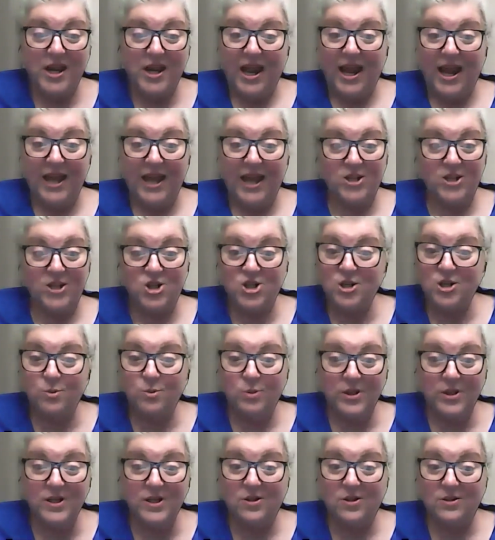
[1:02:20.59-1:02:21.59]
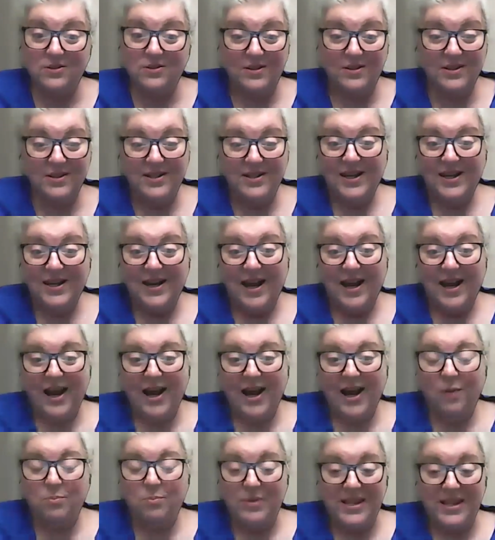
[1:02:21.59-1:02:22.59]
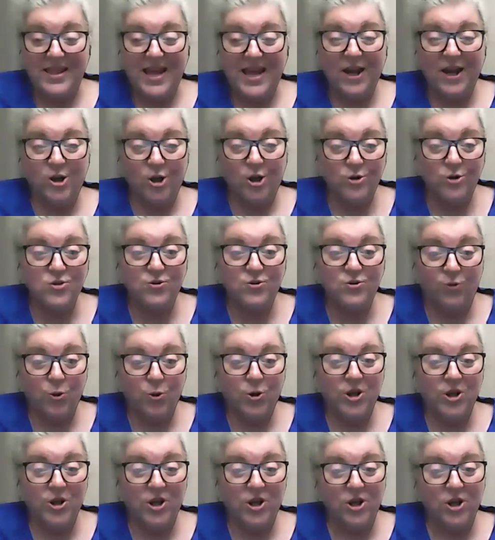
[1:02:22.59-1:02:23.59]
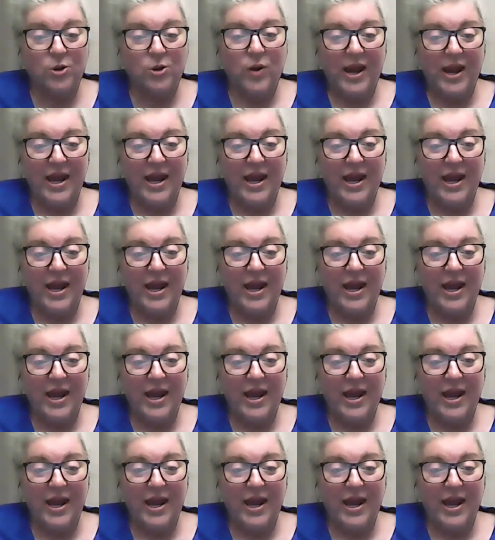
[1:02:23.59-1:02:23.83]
and she will uh, be that coach for you.